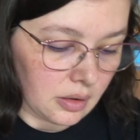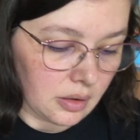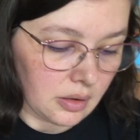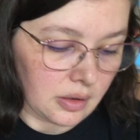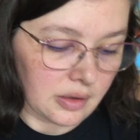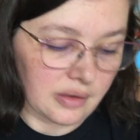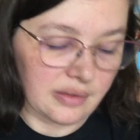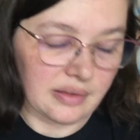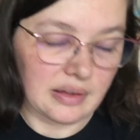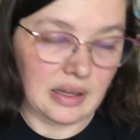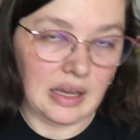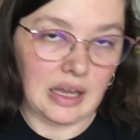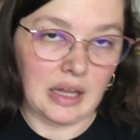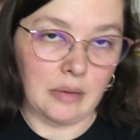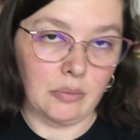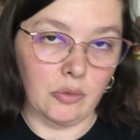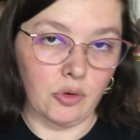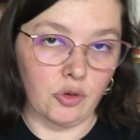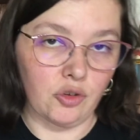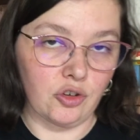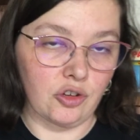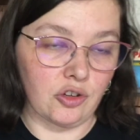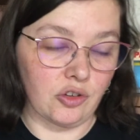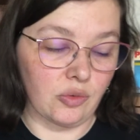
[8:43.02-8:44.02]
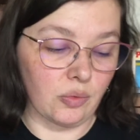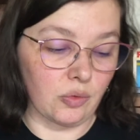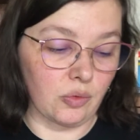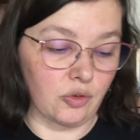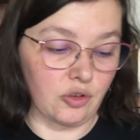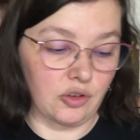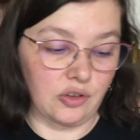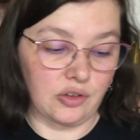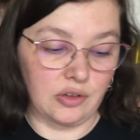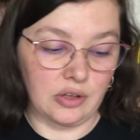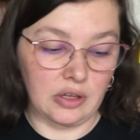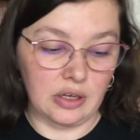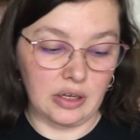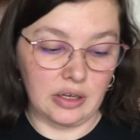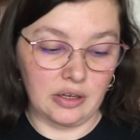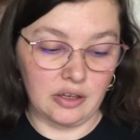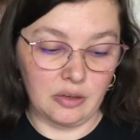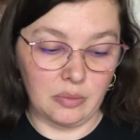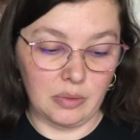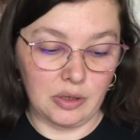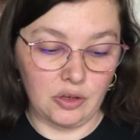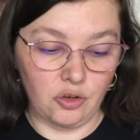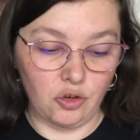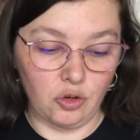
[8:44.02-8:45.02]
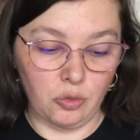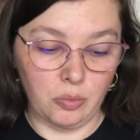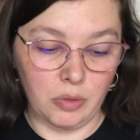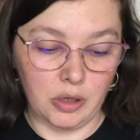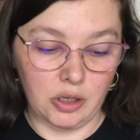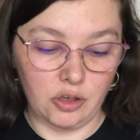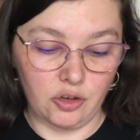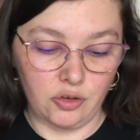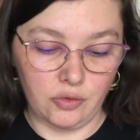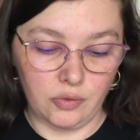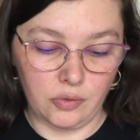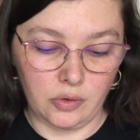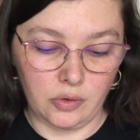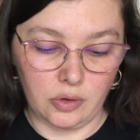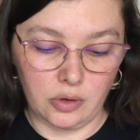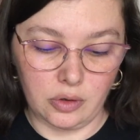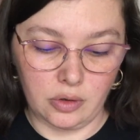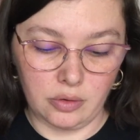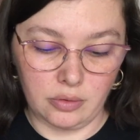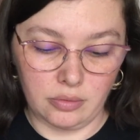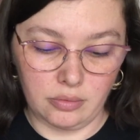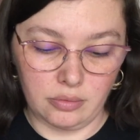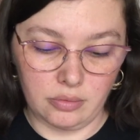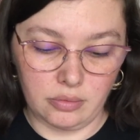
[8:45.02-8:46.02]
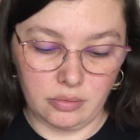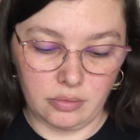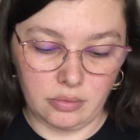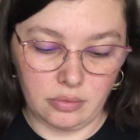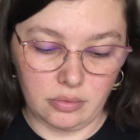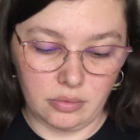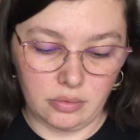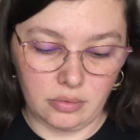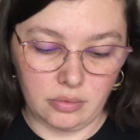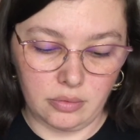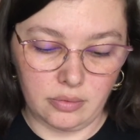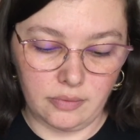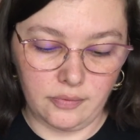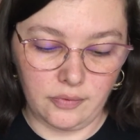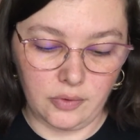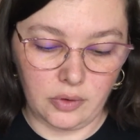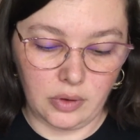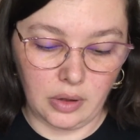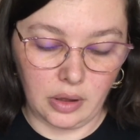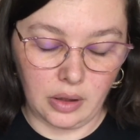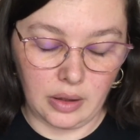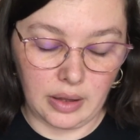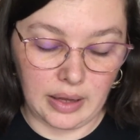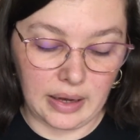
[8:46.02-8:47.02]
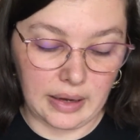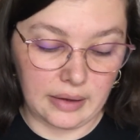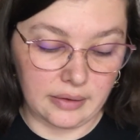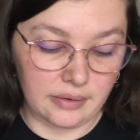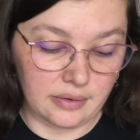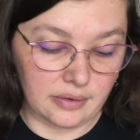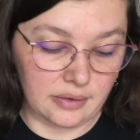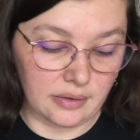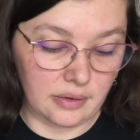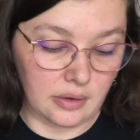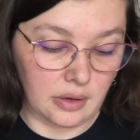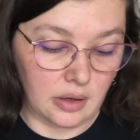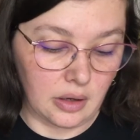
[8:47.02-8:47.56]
because the hand motions were just getting to be too much for the class.